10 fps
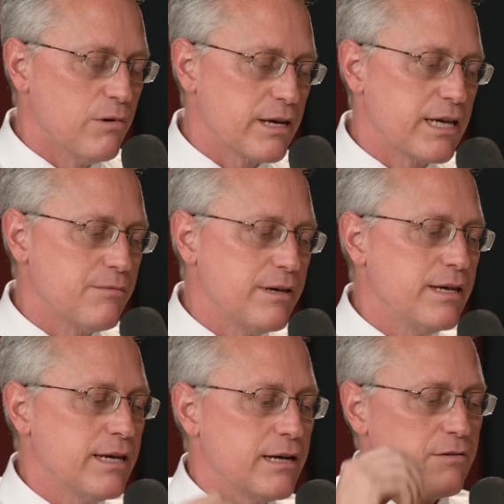What can we
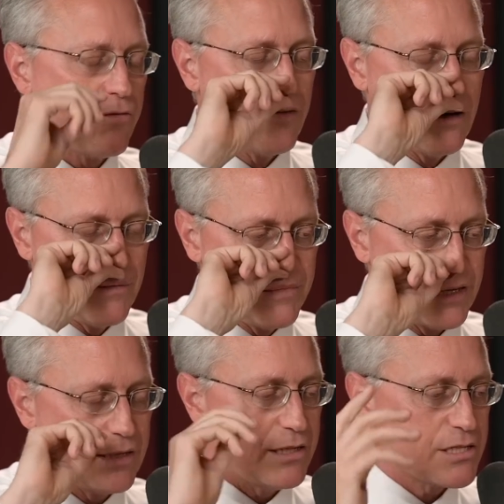get from the
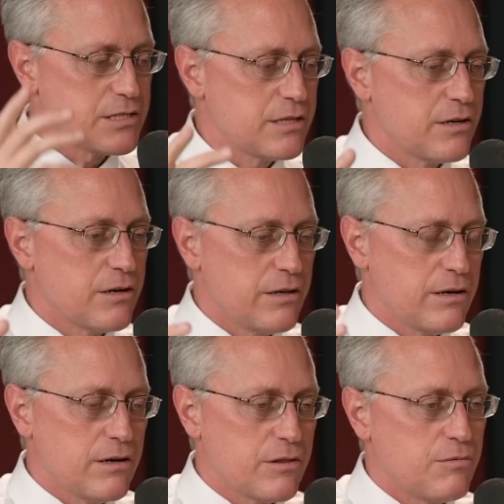conditions of the early
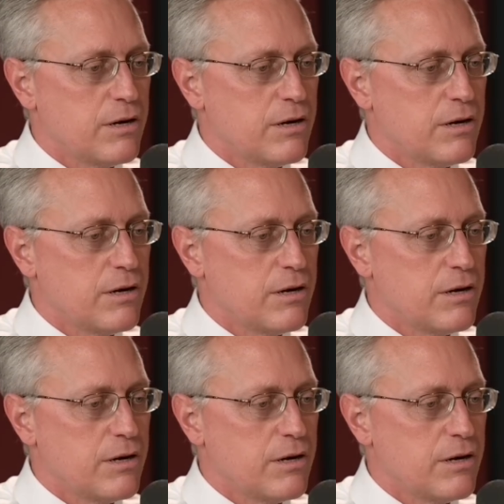Earth?